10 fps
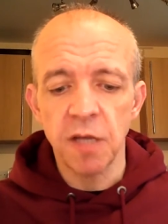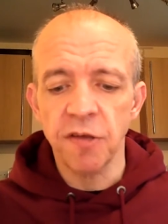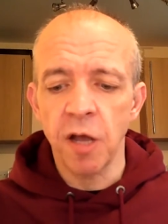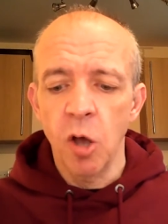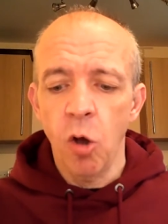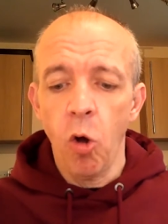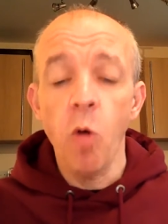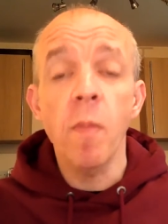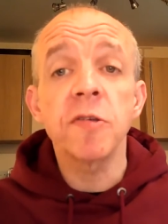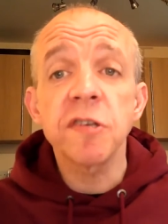So
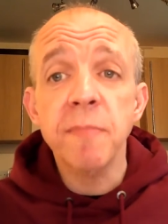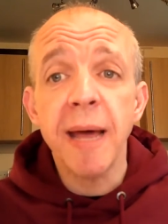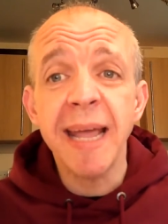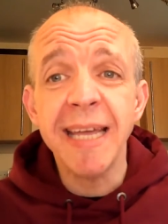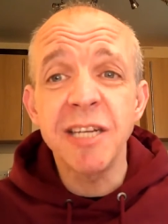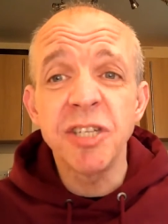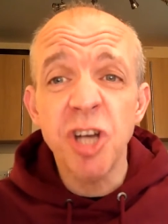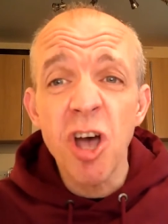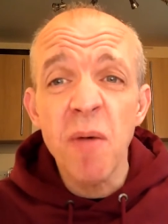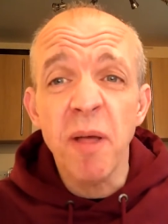almost as many
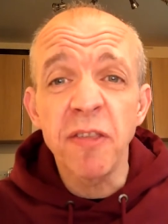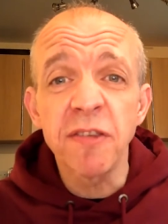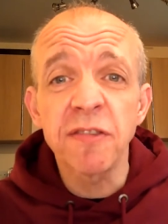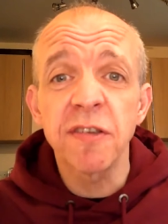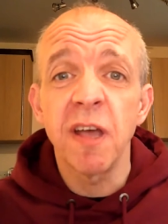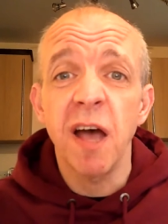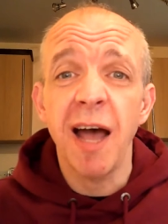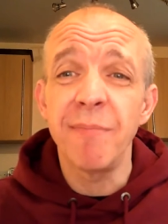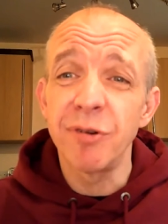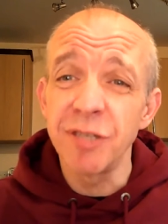Germans
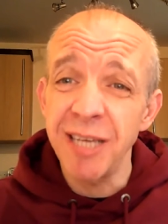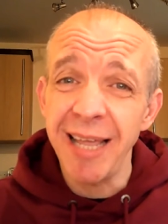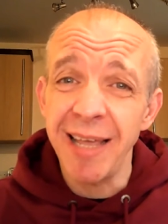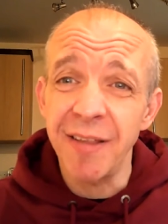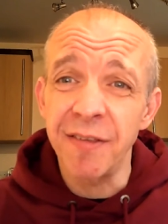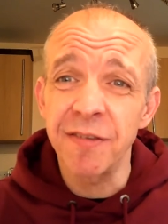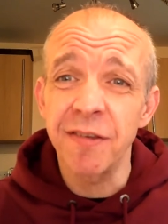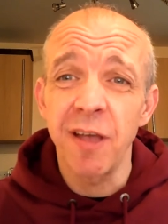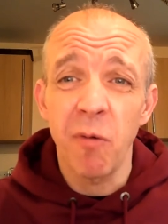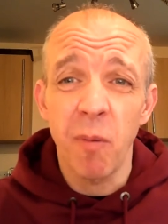and
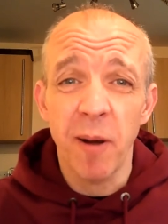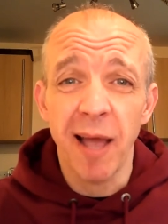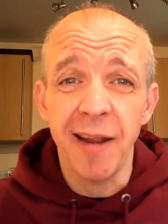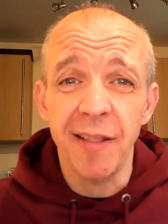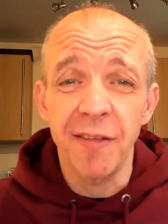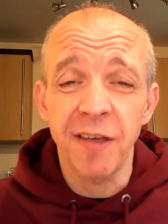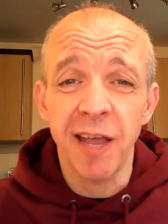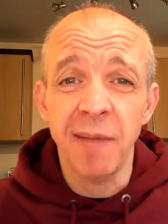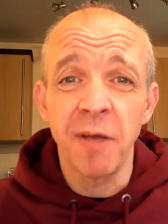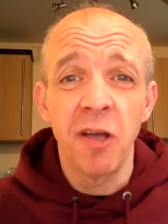Brazilians were playing in the
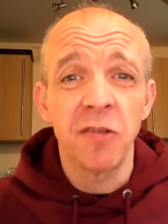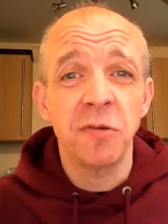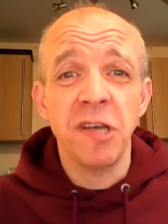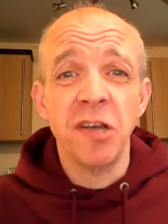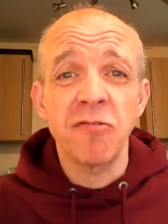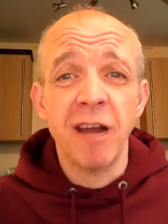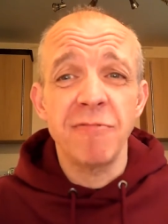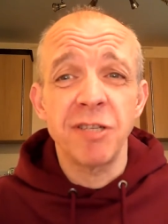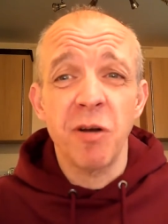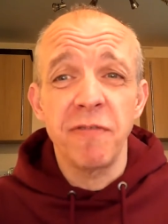team. So was it a
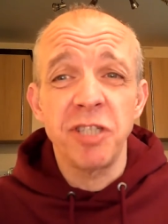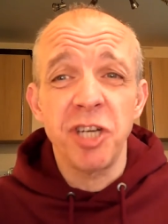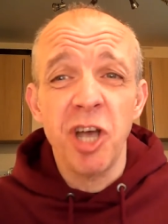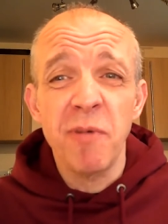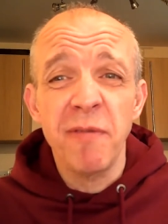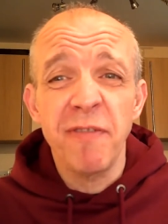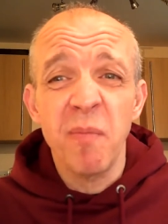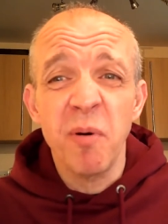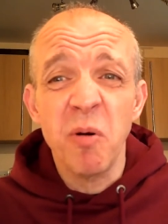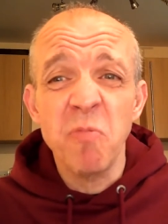great result for German
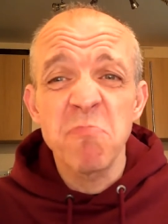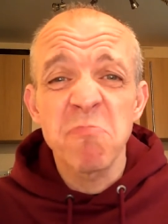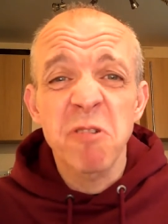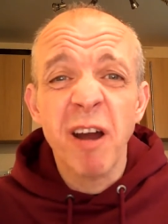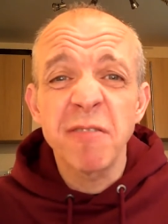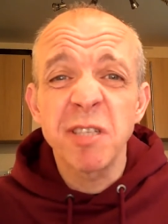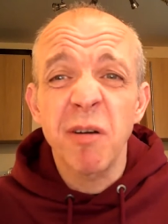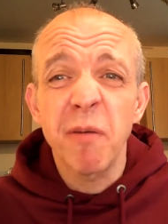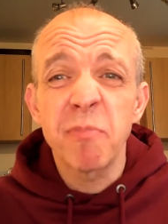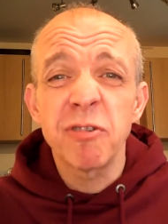football? Great
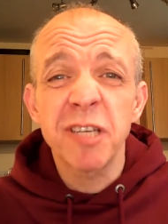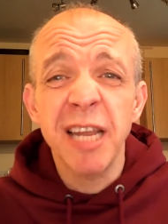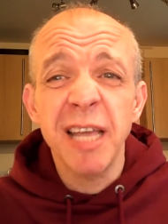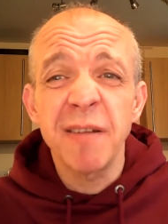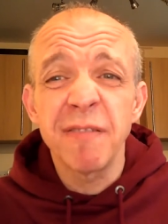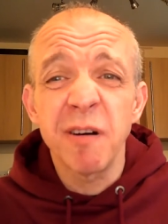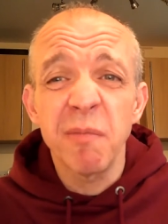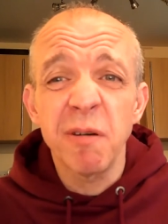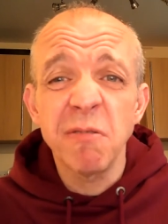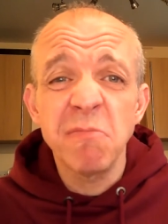result for Brazilian
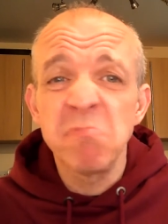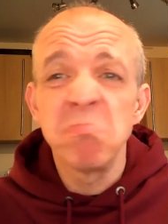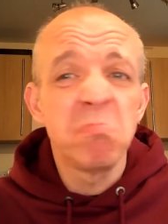football?